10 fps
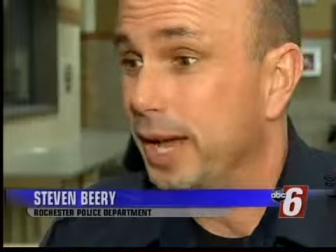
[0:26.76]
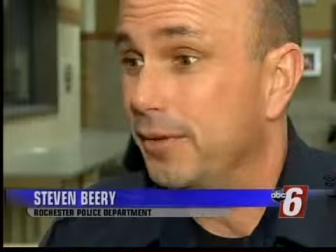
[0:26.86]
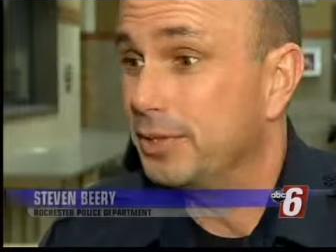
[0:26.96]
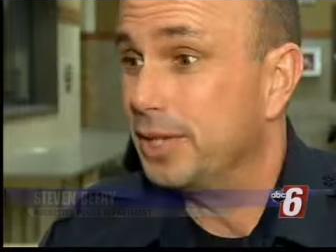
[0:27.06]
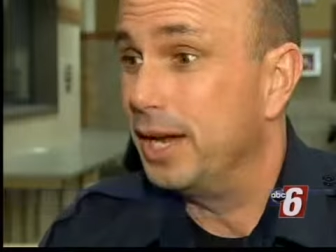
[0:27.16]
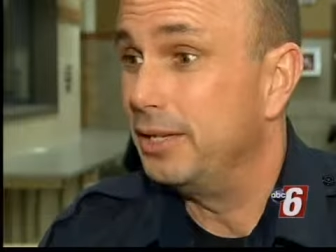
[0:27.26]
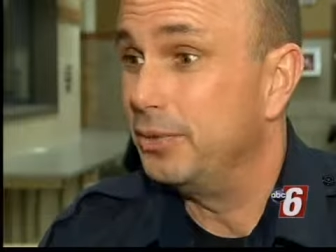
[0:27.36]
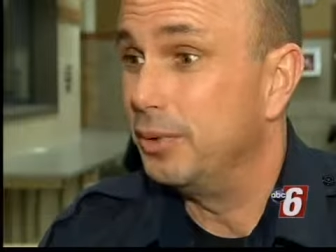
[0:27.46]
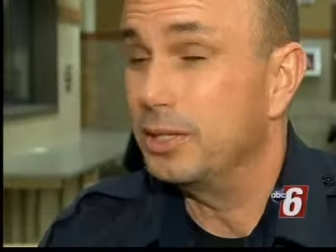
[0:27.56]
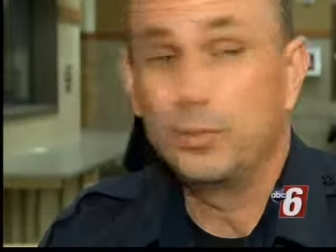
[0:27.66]
have assigned to
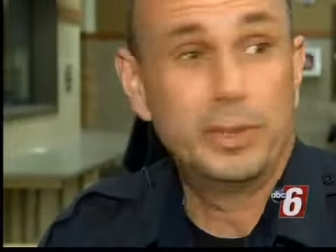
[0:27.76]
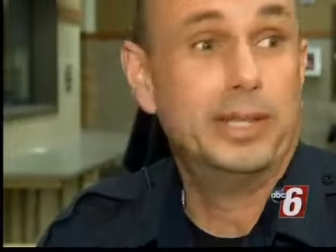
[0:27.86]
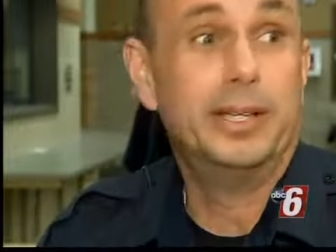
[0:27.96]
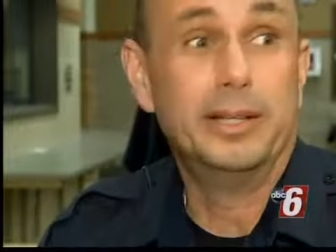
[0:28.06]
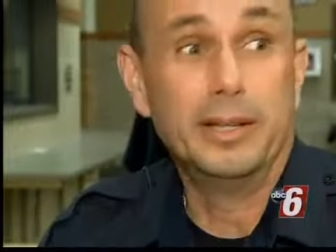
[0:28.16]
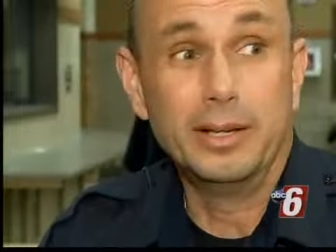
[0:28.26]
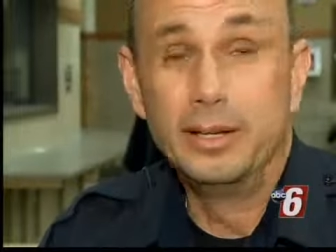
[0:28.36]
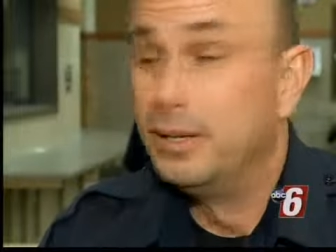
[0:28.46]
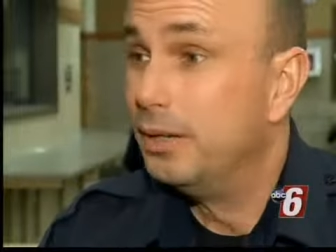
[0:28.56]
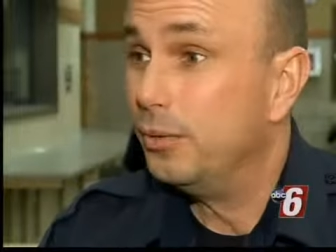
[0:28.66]
us. We need the
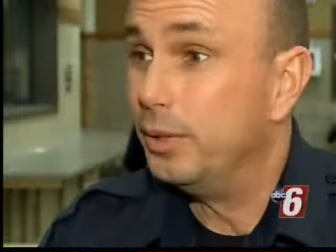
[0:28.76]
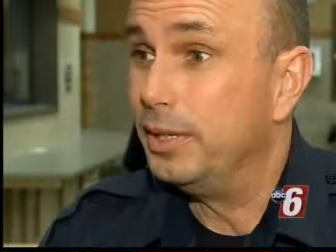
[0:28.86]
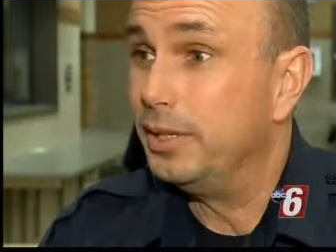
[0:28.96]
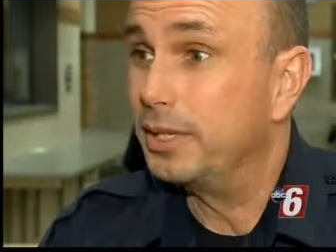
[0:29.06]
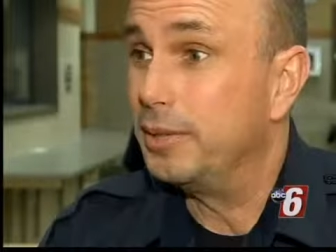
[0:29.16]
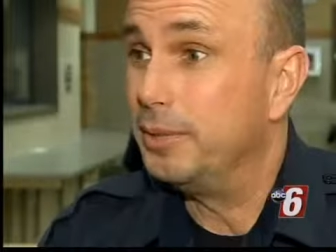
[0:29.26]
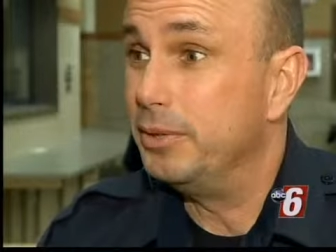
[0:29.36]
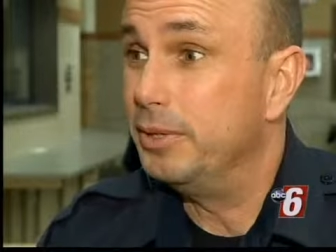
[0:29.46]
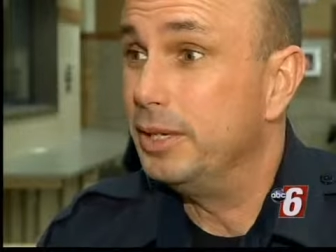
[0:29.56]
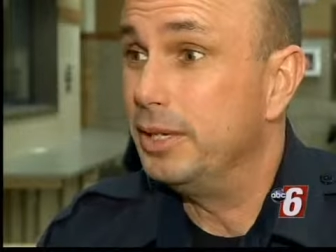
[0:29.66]
we need the
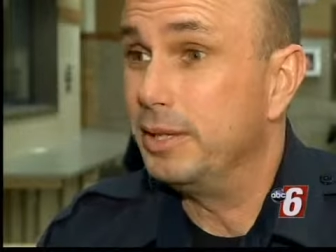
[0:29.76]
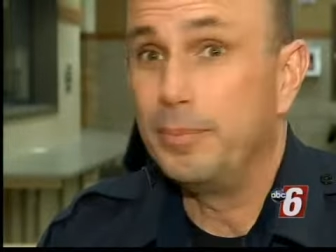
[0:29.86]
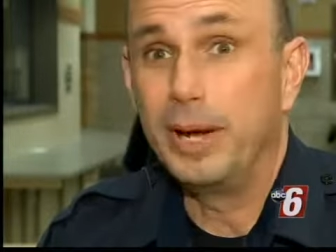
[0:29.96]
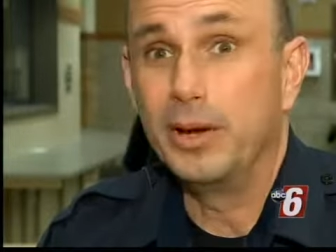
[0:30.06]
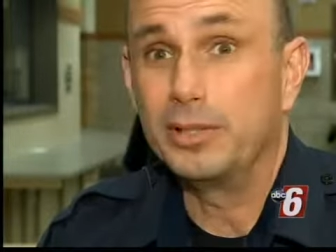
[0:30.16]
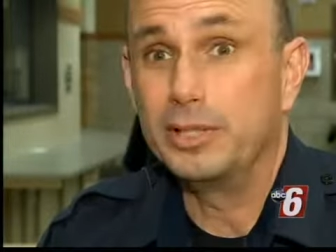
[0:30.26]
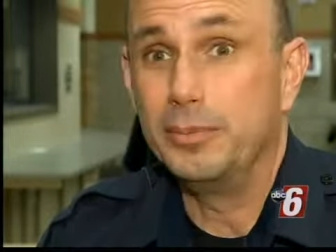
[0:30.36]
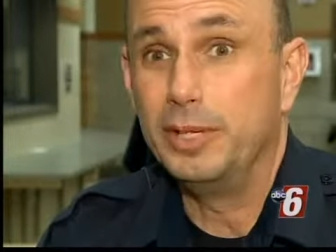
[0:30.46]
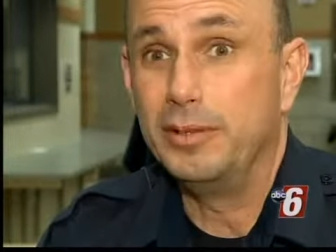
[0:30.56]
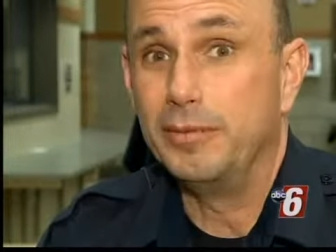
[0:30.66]
community and the parents to
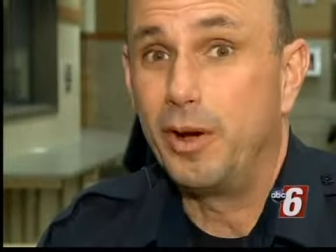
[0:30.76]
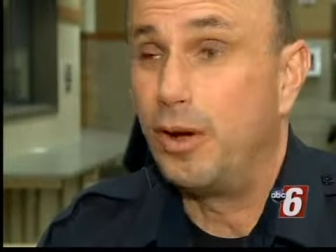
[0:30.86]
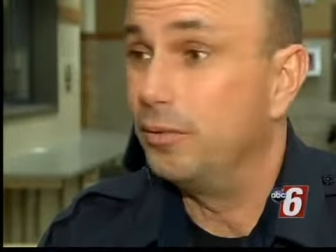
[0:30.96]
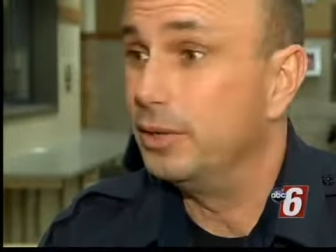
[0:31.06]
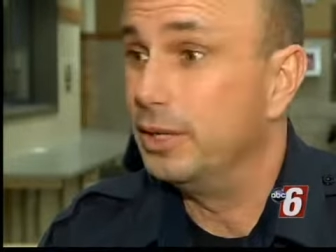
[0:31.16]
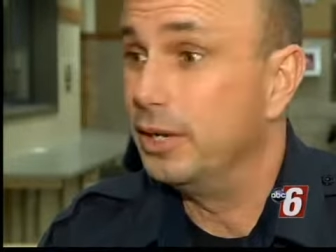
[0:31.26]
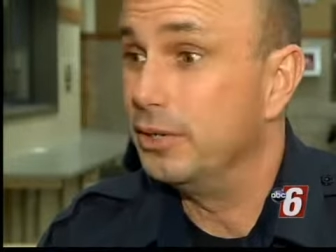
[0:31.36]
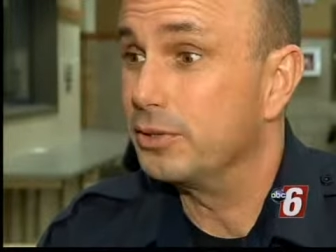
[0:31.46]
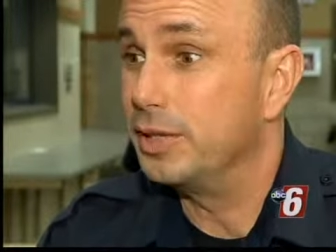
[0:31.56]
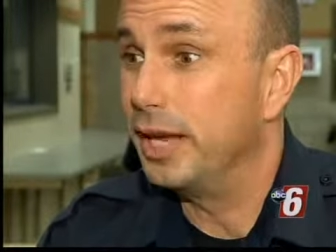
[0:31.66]
be involved and to
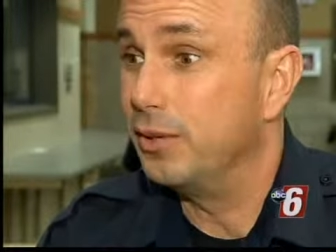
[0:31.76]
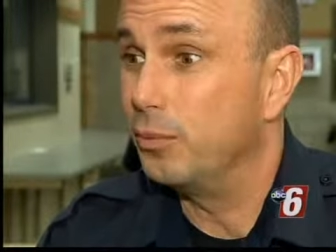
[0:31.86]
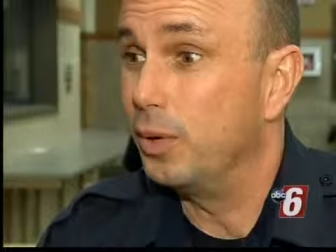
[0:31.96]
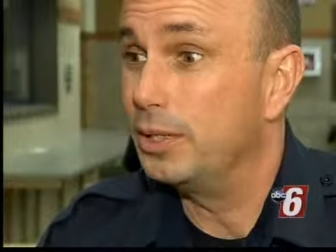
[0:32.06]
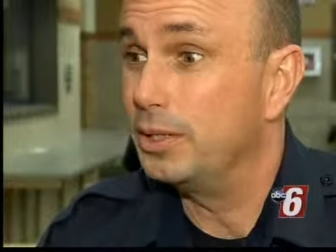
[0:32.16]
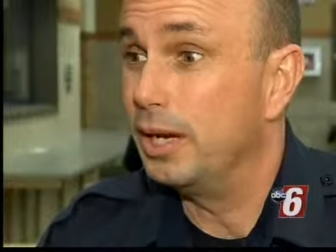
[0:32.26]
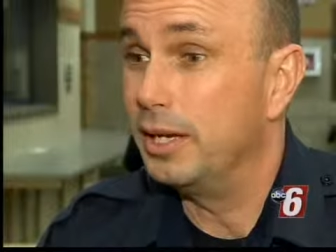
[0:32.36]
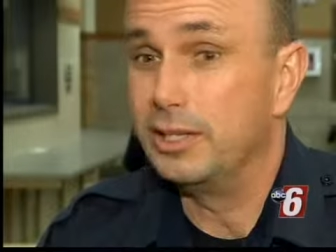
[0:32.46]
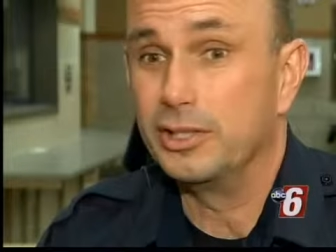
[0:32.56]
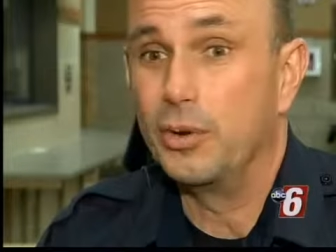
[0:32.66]
understand what uh,
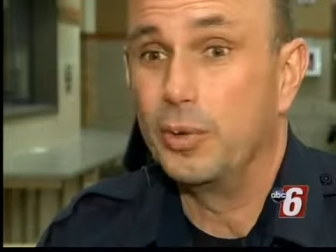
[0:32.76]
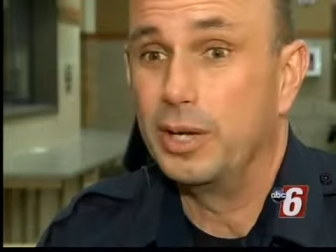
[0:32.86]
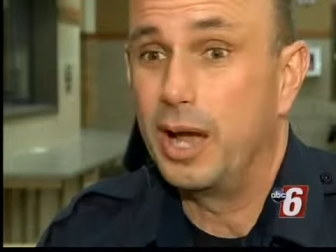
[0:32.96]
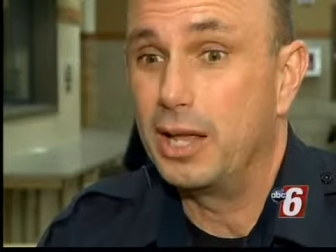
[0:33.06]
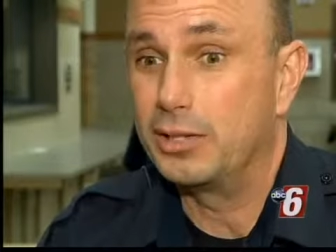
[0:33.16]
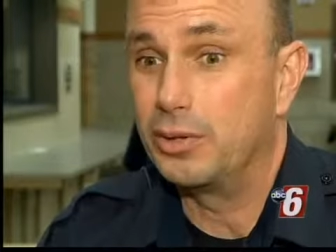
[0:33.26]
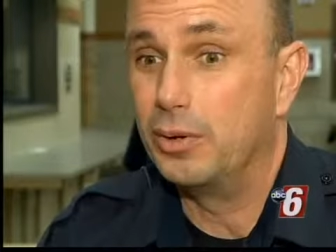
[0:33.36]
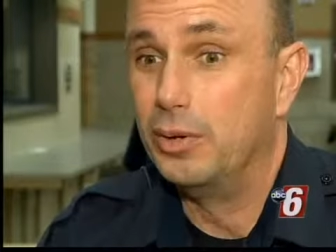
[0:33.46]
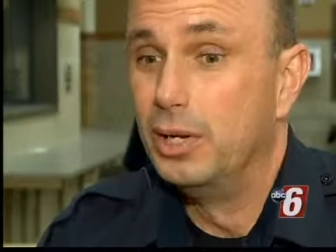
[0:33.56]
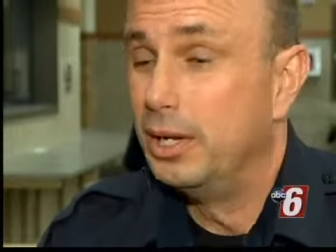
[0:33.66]
is going on
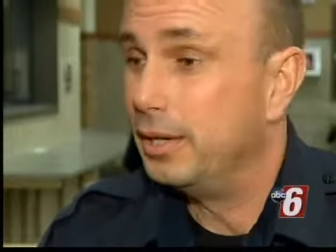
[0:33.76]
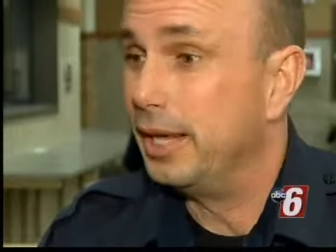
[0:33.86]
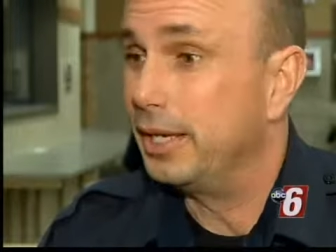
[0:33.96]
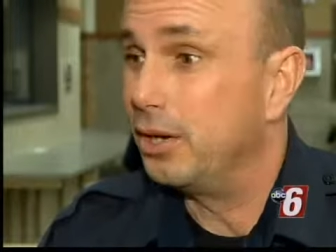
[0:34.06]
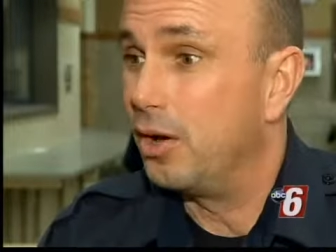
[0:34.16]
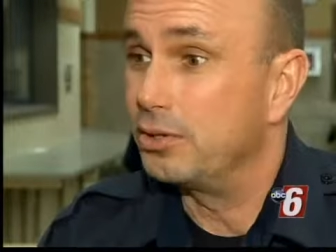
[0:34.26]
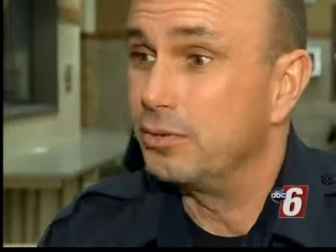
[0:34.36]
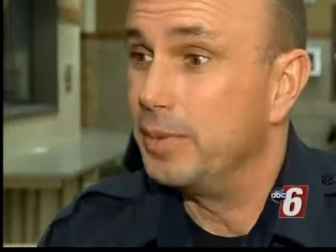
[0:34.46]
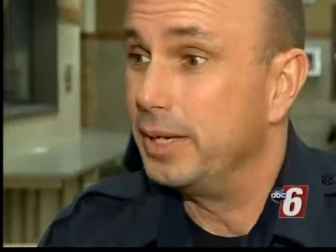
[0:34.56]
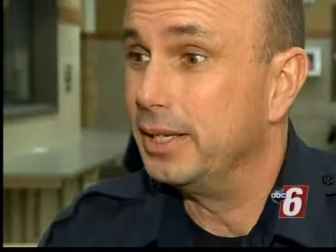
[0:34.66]
so they can also
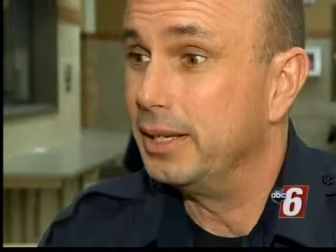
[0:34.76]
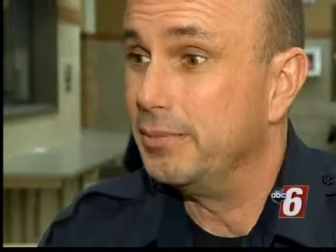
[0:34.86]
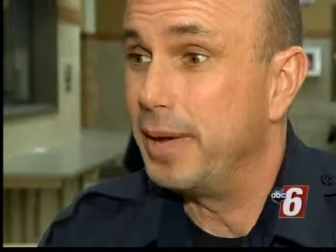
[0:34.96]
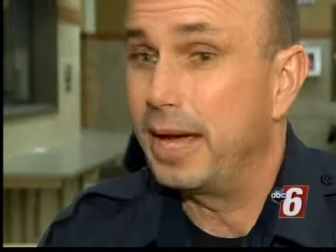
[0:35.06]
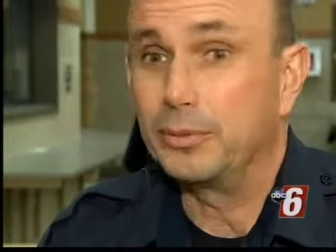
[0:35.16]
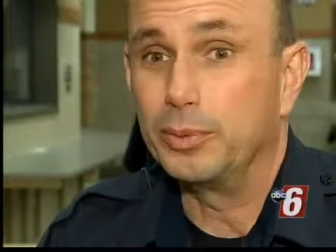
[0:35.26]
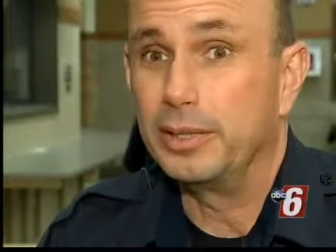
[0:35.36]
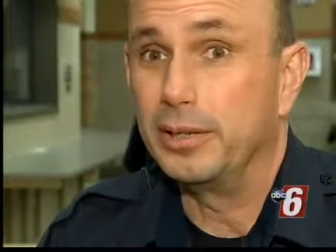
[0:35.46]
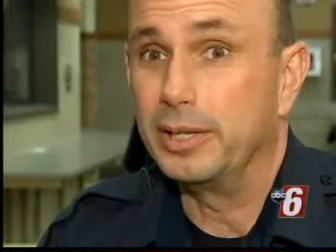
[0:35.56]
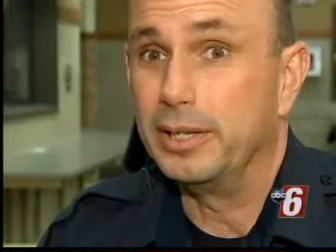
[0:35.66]
make an impact with
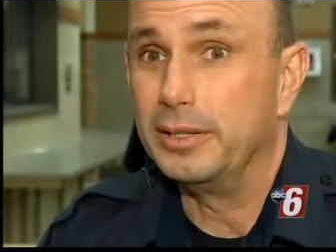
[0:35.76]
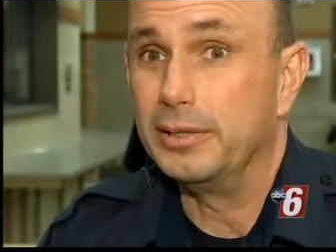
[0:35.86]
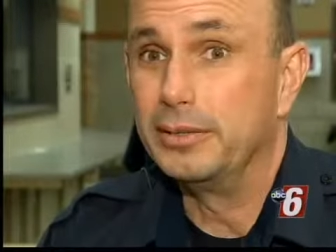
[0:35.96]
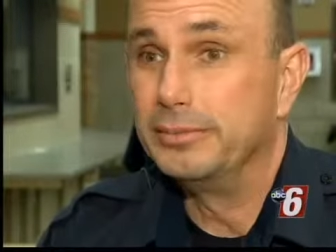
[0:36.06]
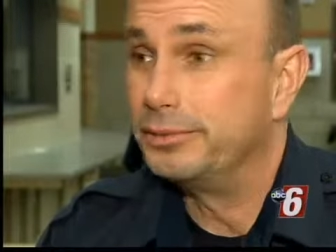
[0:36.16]
their kids.